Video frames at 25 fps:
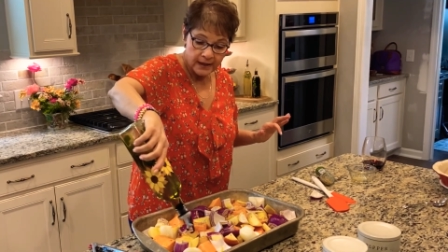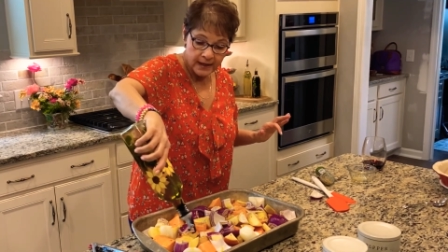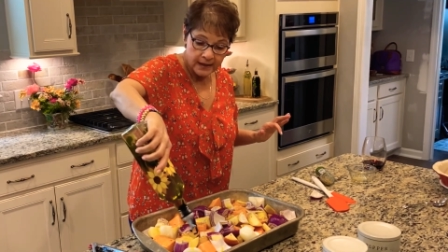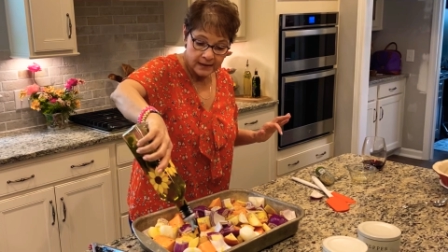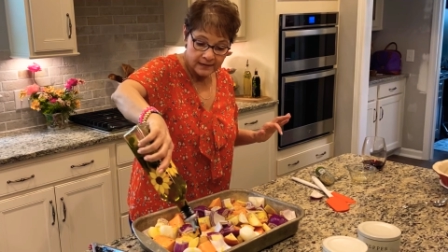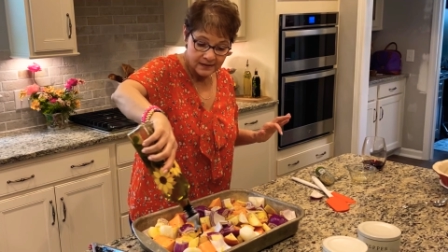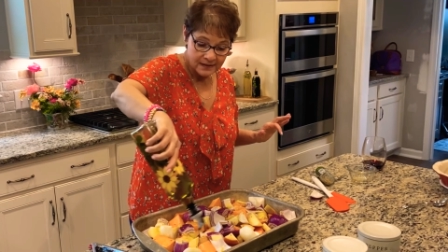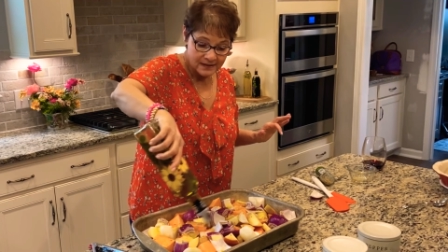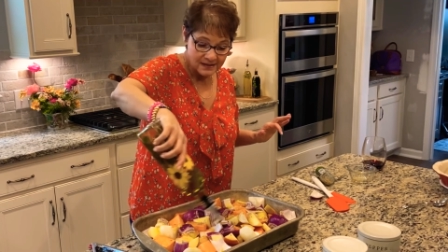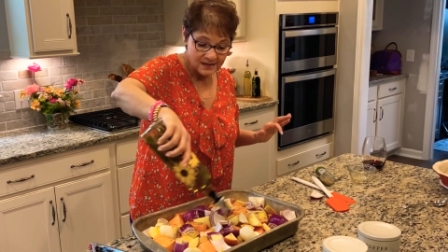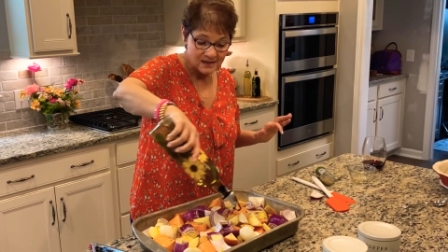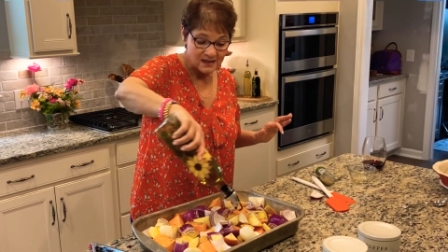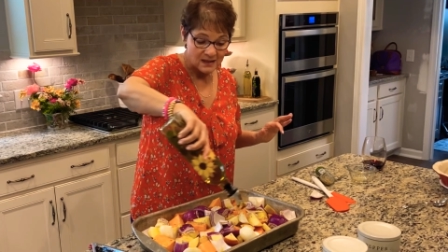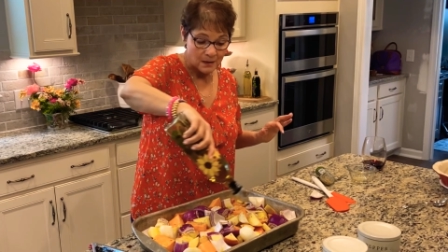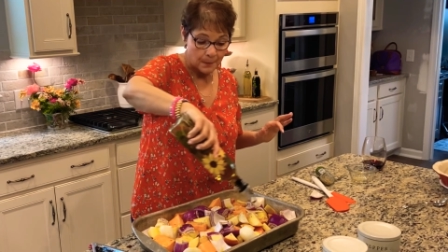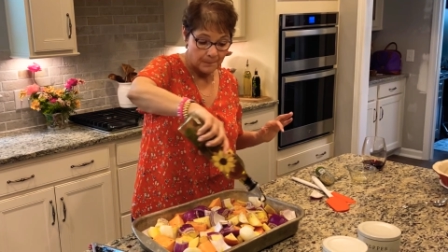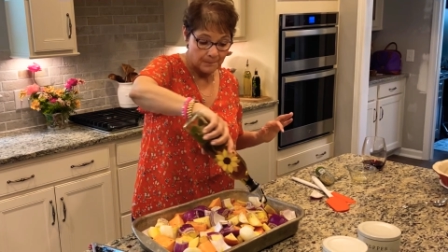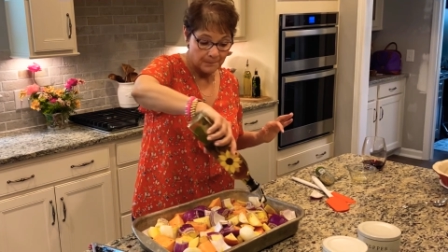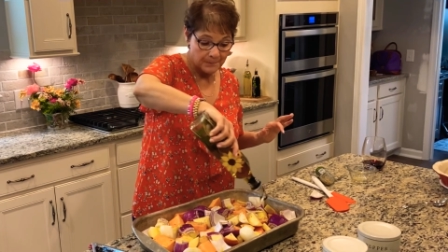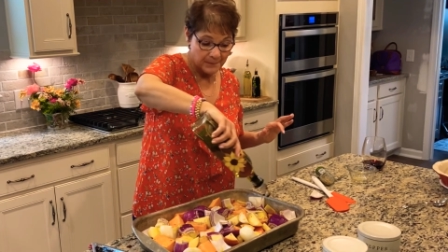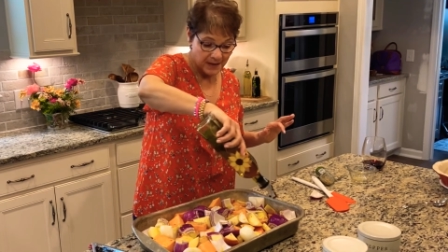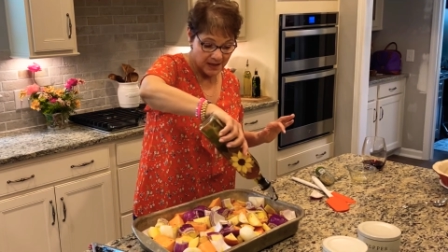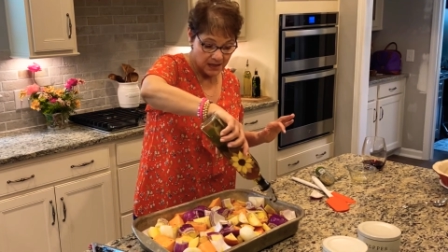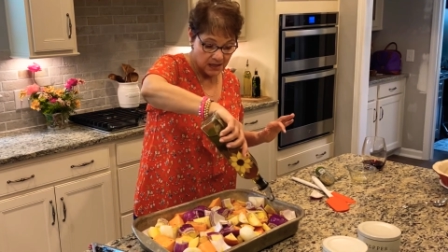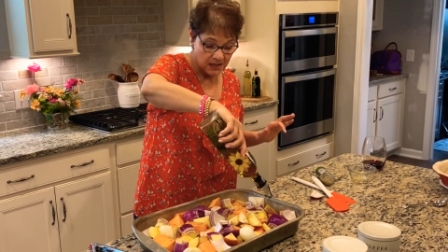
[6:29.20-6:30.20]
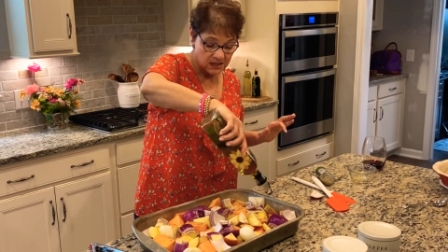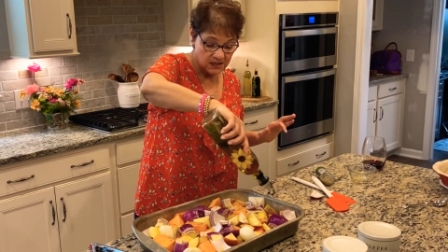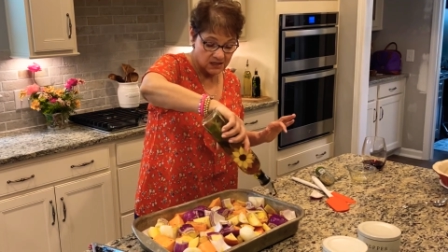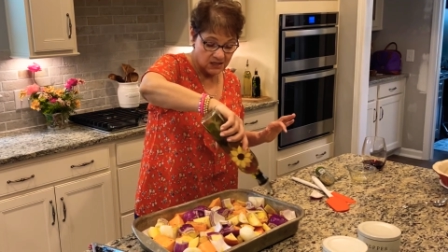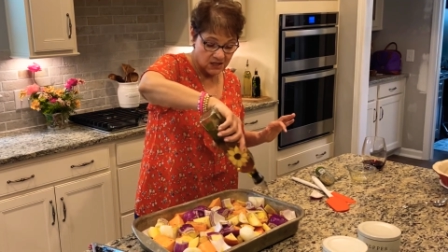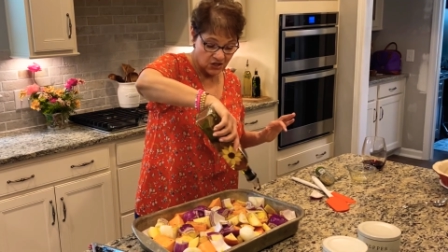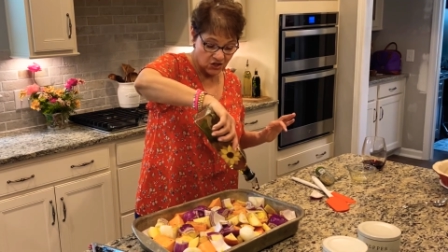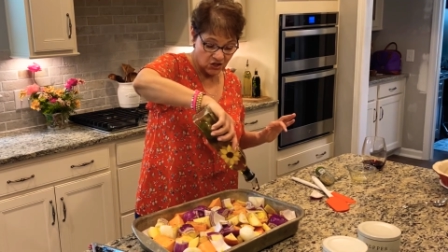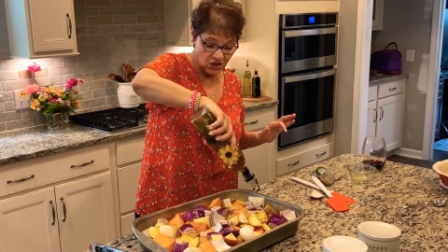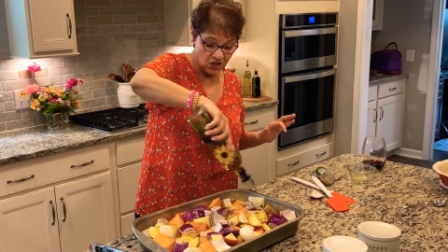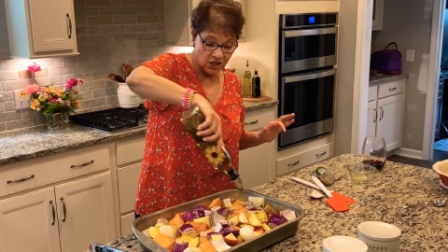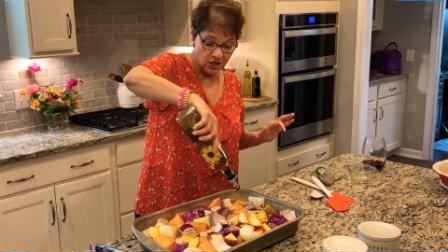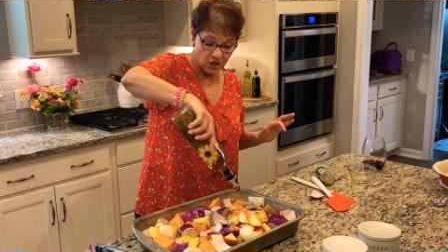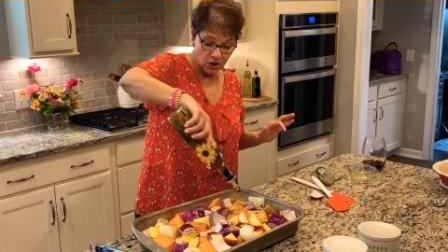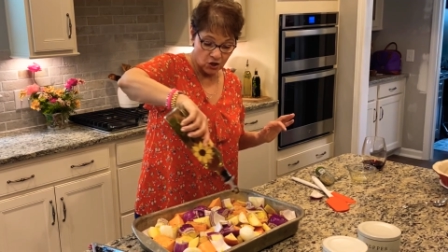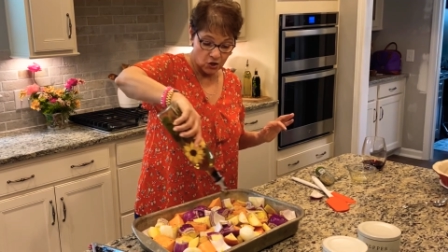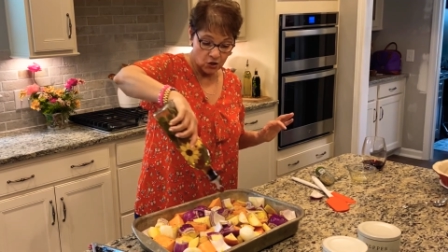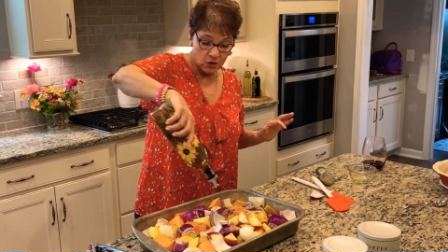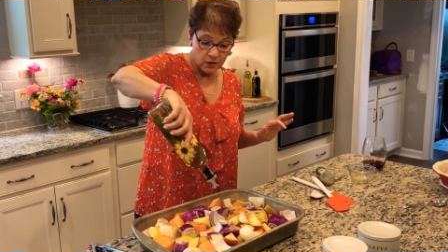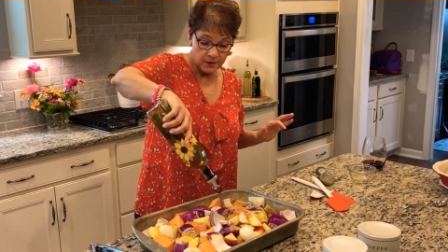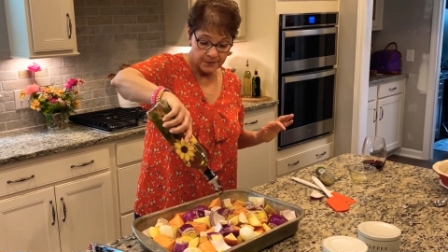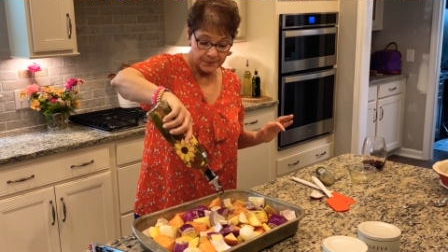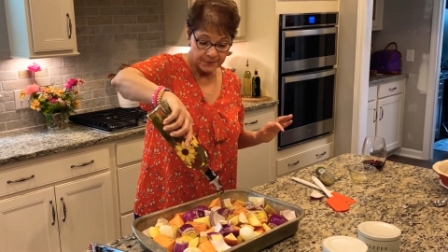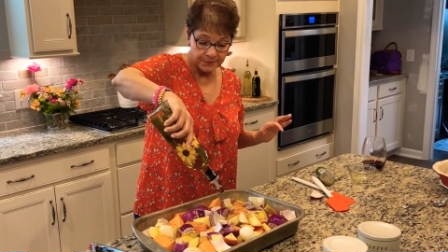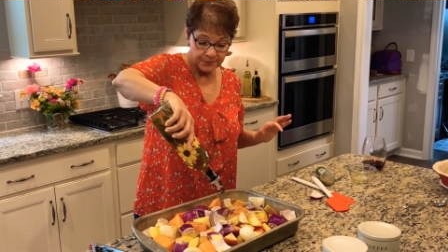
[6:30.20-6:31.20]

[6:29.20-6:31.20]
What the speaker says: this is a big dish here,